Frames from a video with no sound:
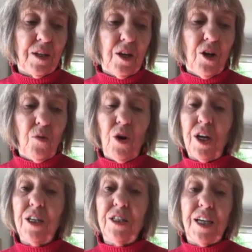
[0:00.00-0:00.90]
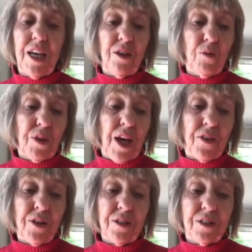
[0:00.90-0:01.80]
Working together with
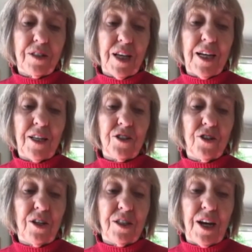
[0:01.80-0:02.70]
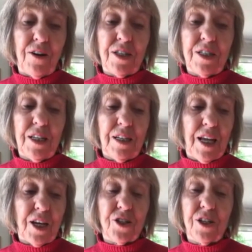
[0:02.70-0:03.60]
others and in solidarity,
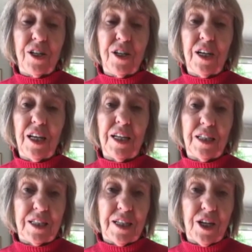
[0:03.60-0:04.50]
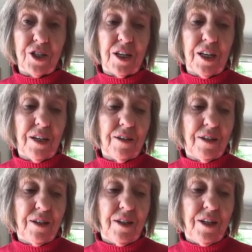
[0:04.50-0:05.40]
nationally and internationally.
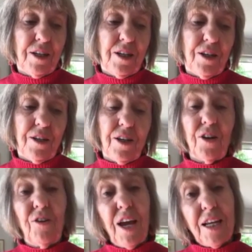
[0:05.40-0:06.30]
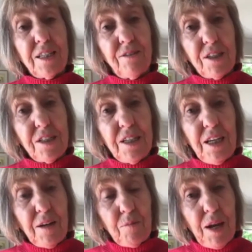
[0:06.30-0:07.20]
Creativity
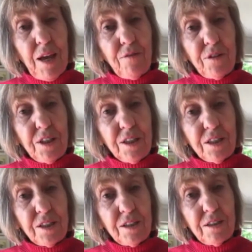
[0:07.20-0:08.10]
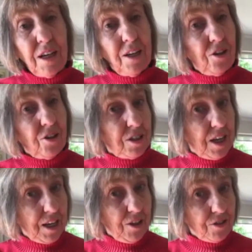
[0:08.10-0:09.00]
and playfulness, and not
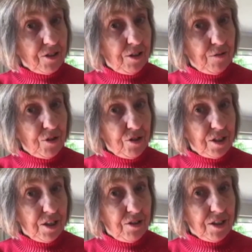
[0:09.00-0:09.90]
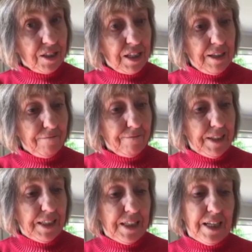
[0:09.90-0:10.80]
taking yourself too seriously.
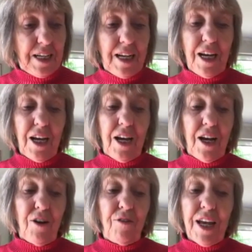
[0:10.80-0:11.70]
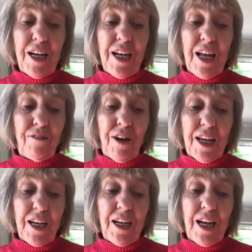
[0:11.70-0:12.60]

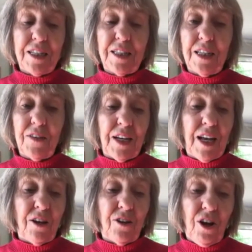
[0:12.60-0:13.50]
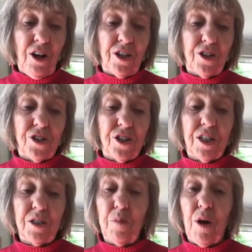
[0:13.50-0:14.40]
Recognizing that our knowledge
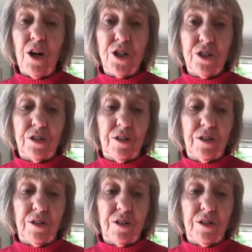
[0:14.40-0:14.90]
is partial